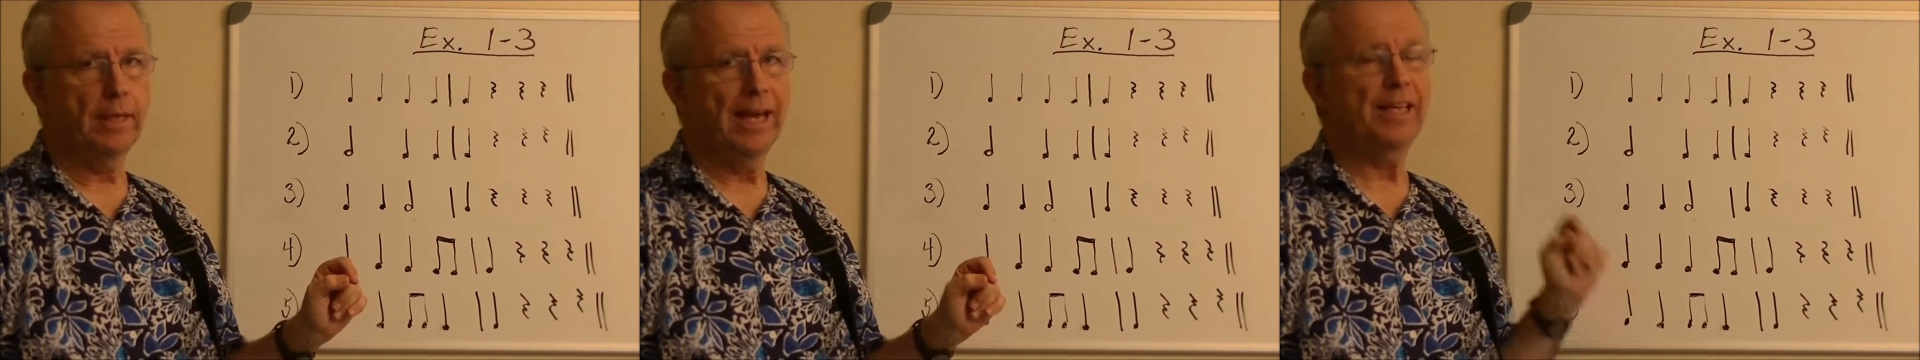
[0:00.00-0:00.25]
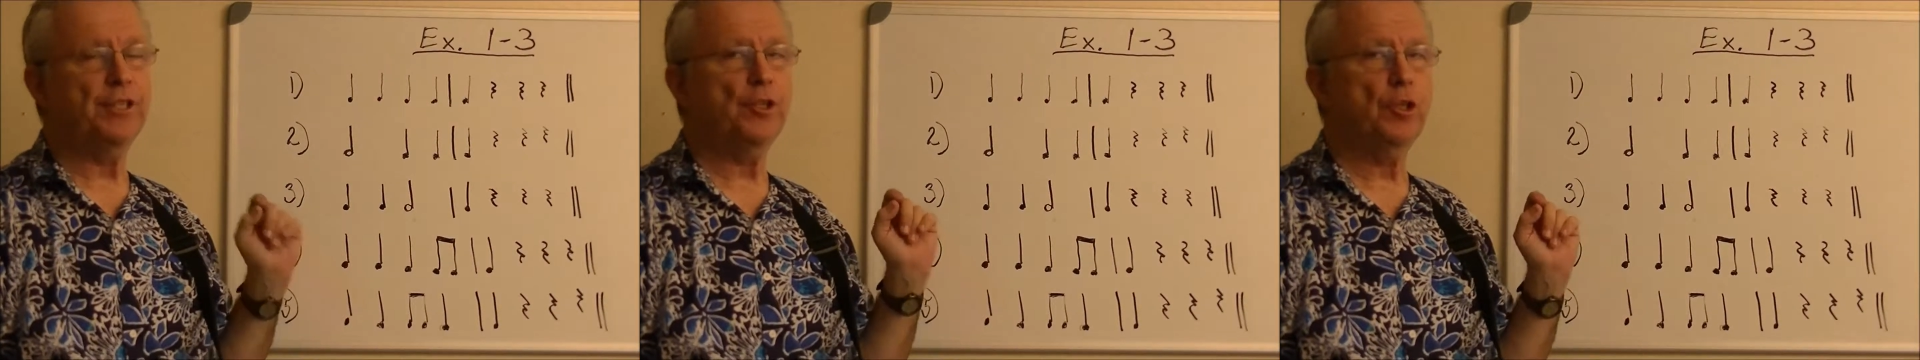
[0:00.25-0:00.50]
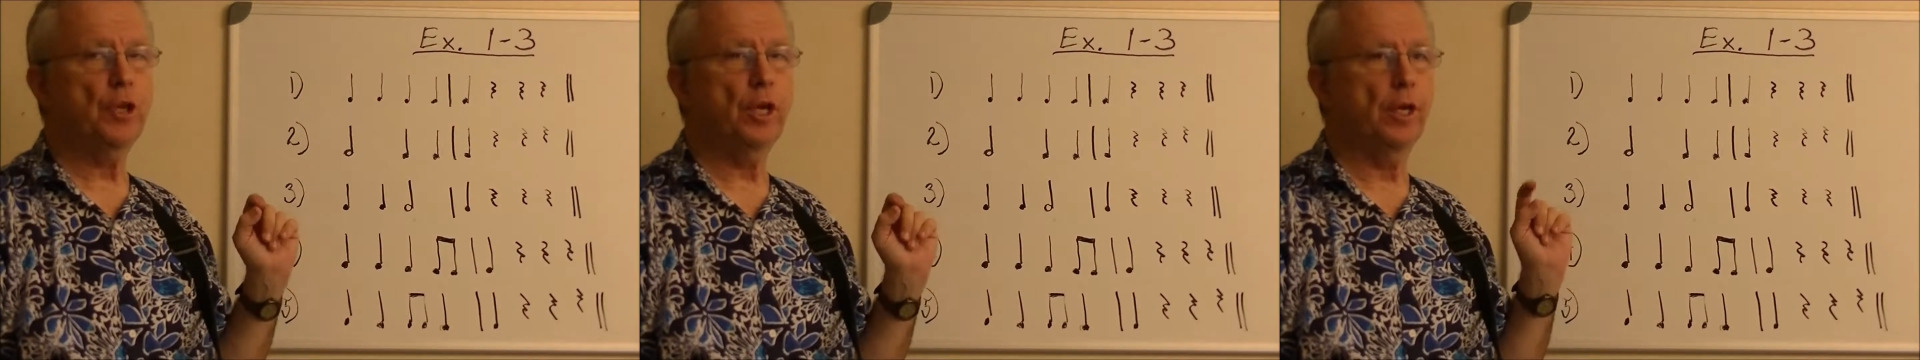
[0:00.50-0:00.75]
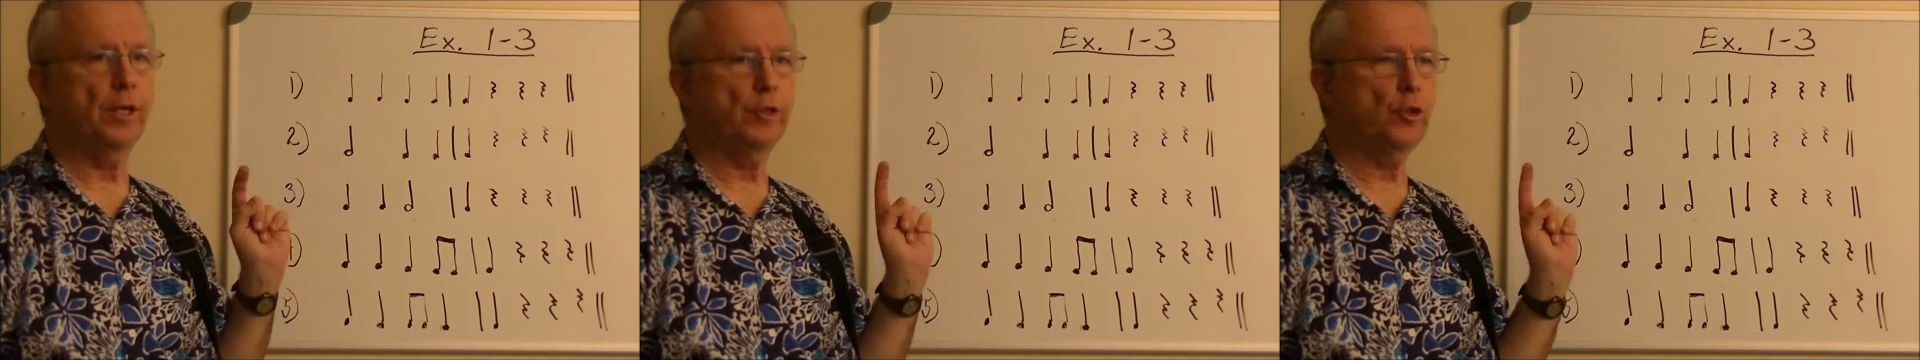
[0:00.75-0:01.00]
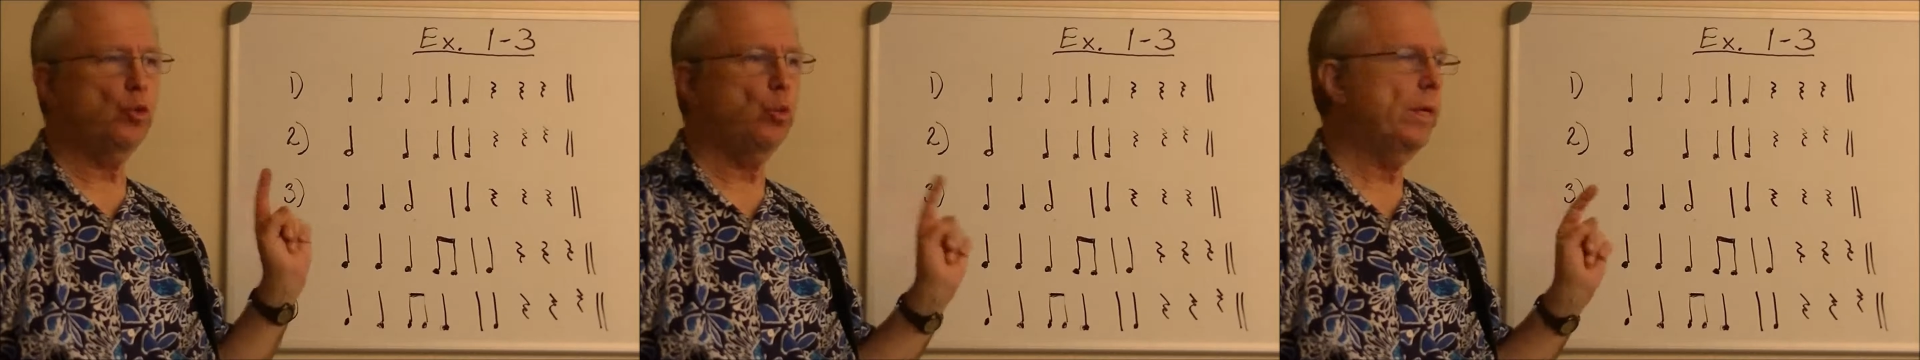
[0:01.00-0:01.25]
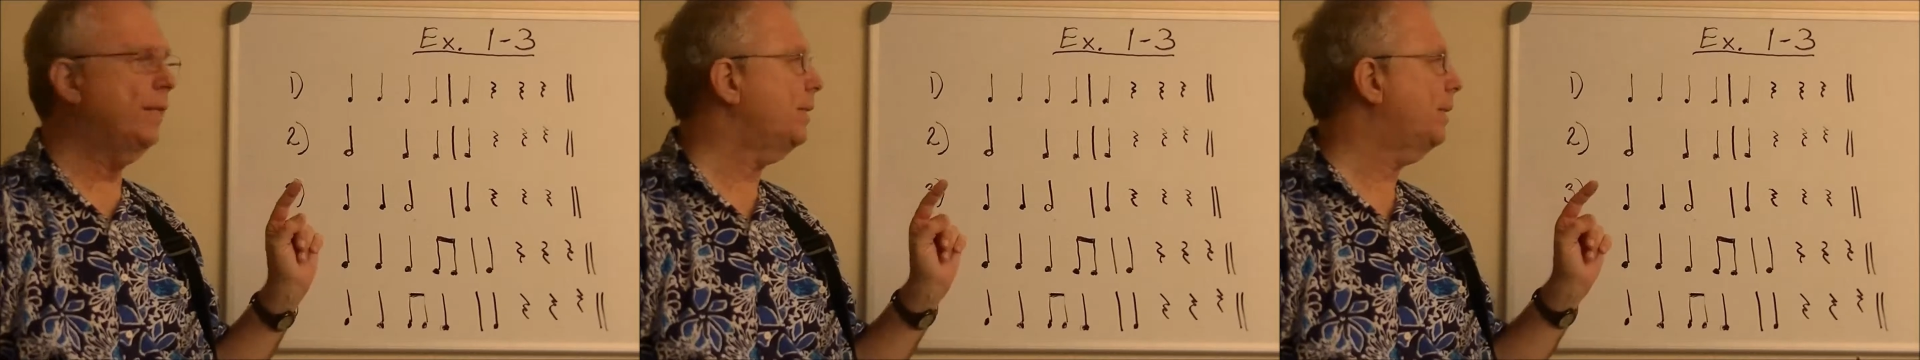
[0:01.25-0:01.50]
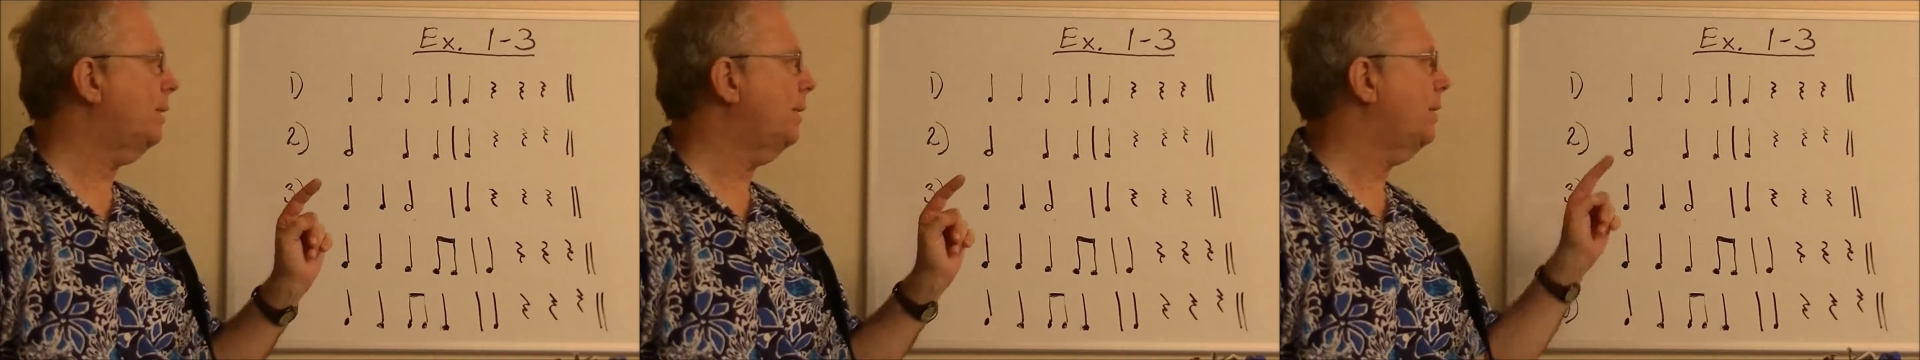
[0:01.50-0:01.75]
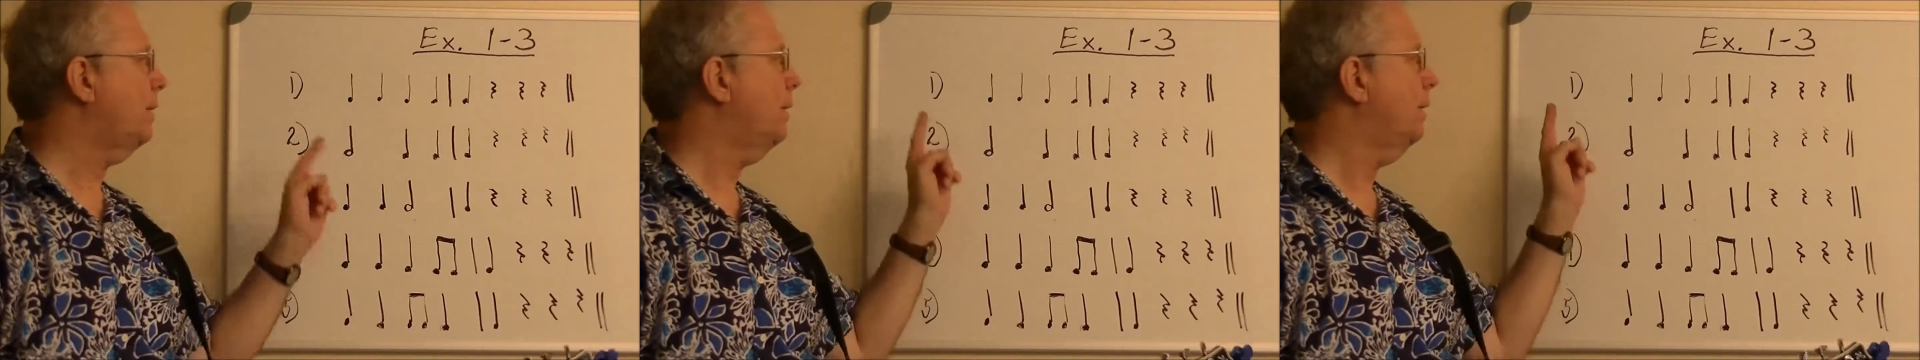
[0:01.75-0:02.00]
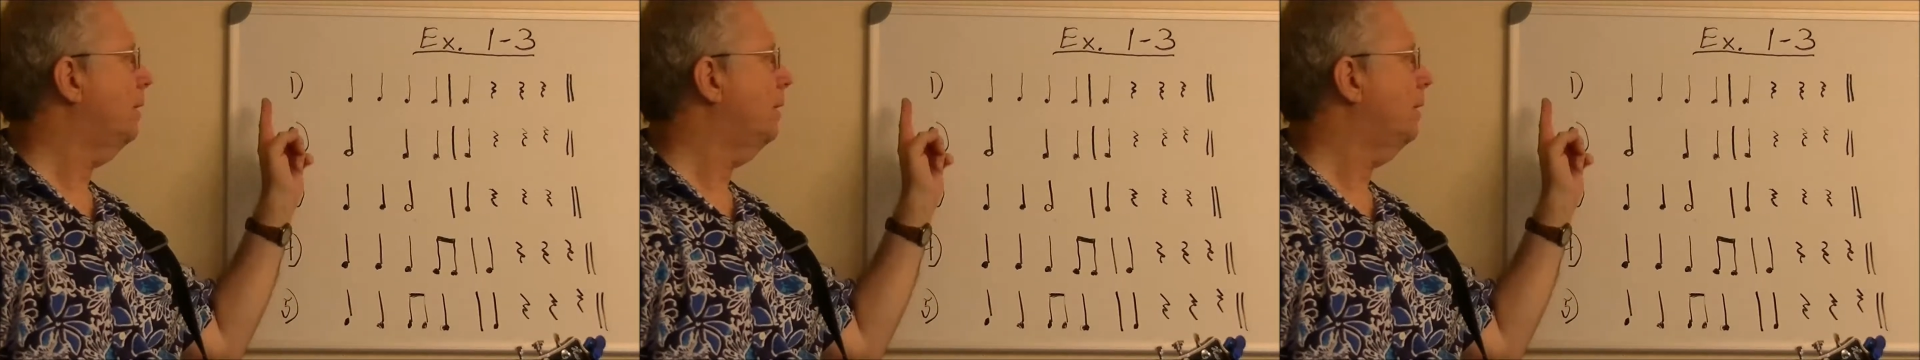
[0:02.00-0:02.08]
has uh, 20